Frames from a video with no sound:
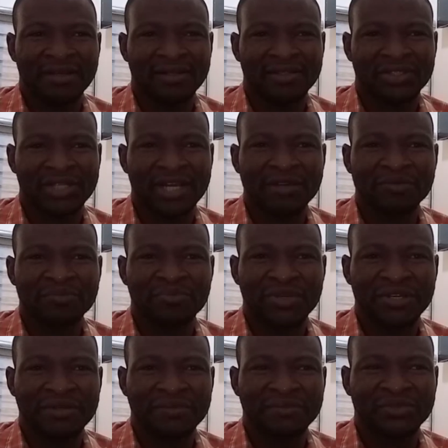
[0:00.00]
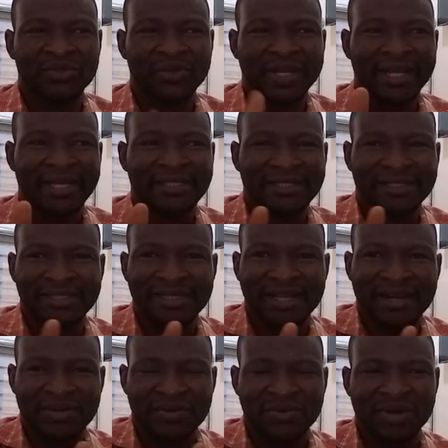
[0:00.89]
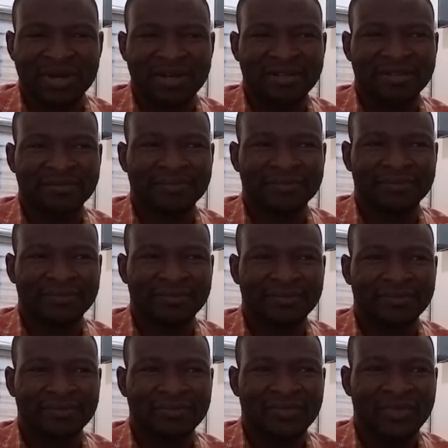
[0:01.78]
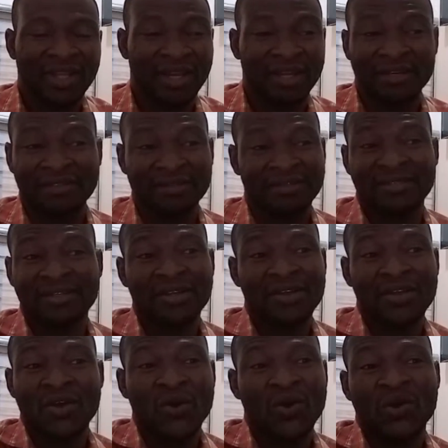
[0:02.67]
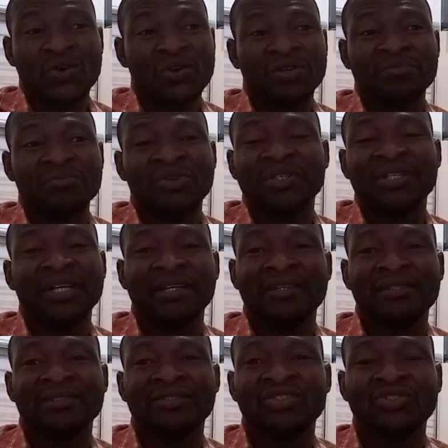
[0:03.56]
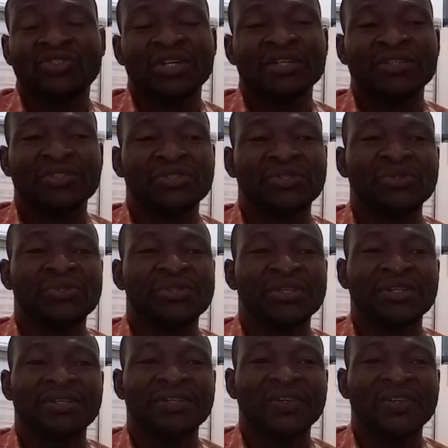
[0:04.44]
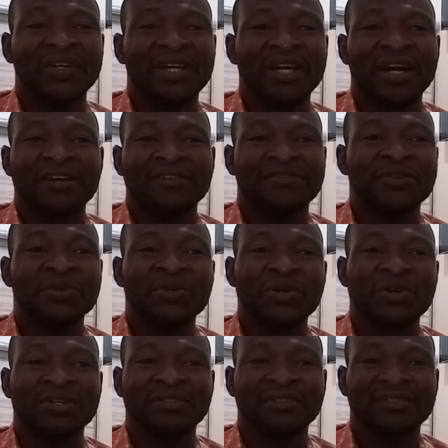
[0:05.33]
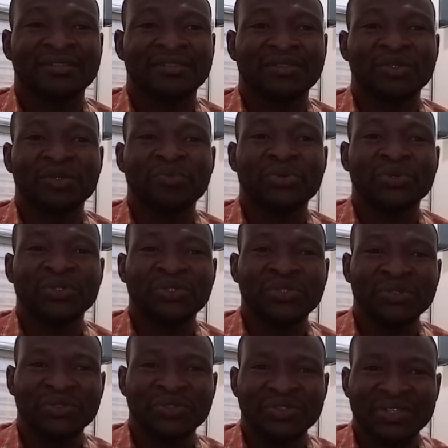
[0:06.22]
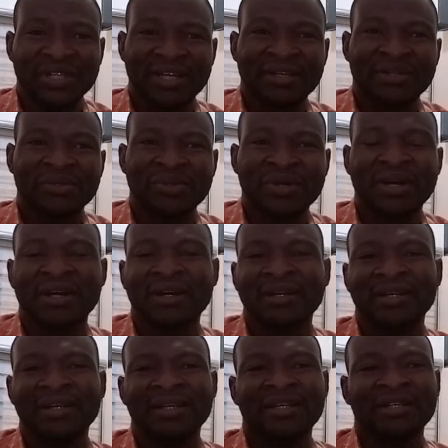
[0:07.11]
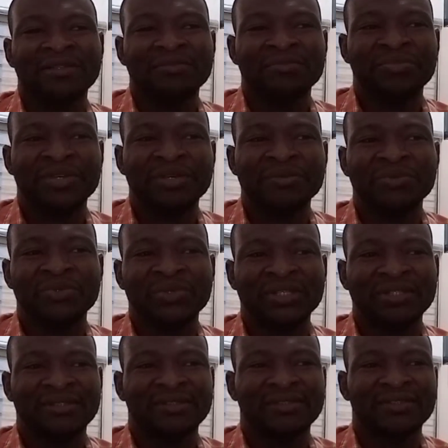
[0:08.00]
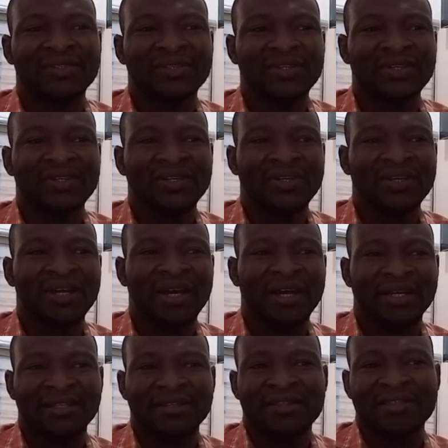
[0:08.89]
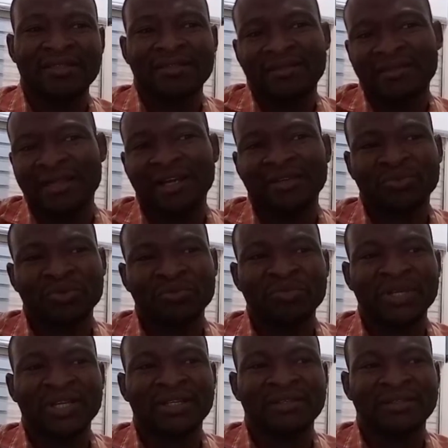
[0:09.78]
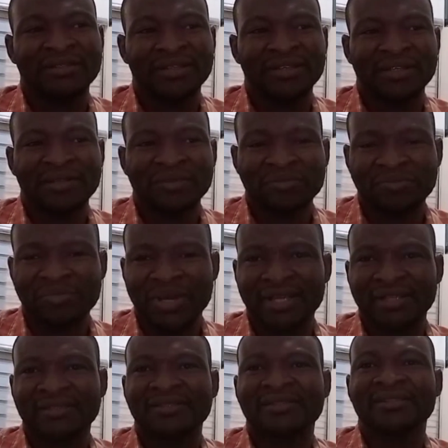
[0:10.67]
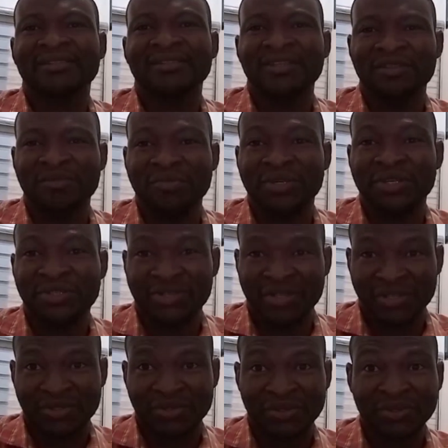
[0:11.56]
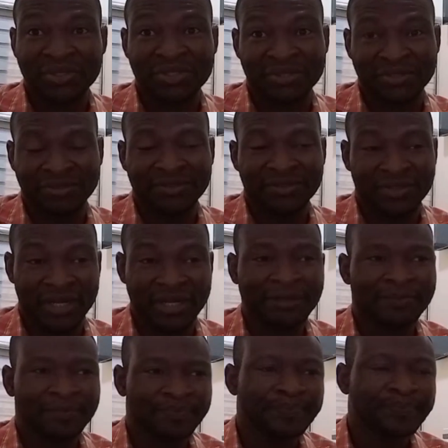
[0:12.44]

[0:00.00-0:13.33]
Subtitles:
sound beam to get narrower, and all modern transducers are focused to produce narrower beam width, and that will mean best image resolution, right?